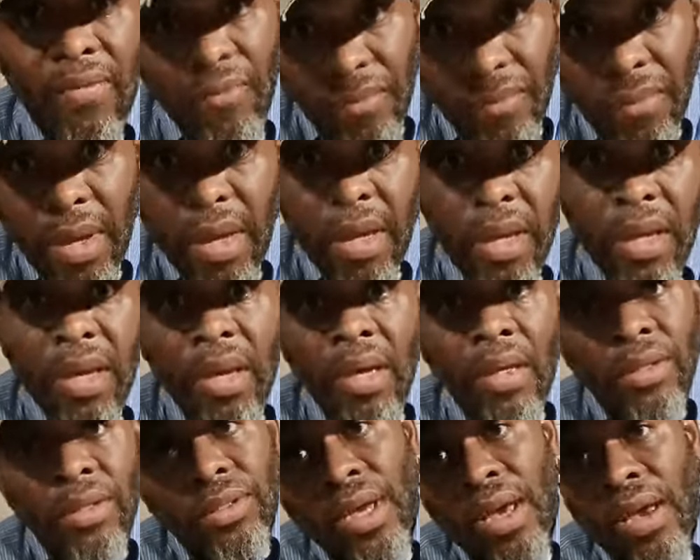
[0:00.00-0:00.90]
me,
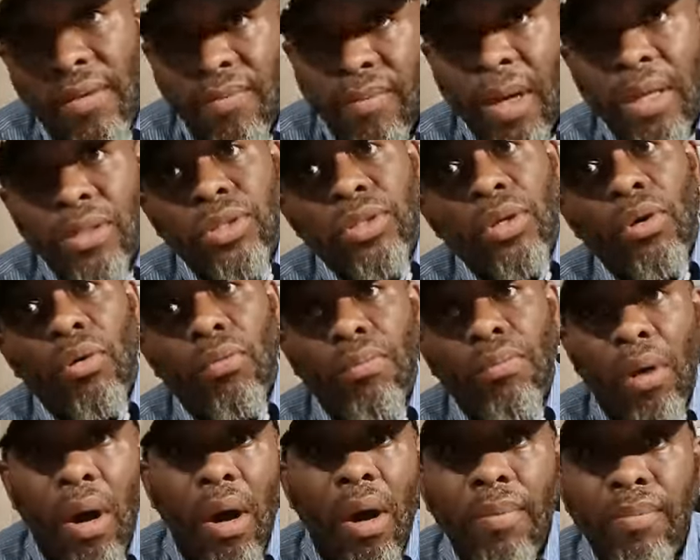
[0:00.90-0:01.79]
saved my soul,
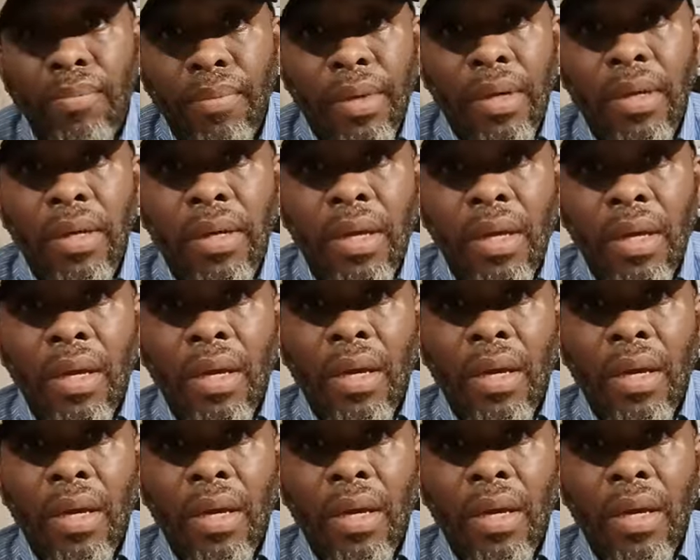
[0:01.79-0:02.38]
bought me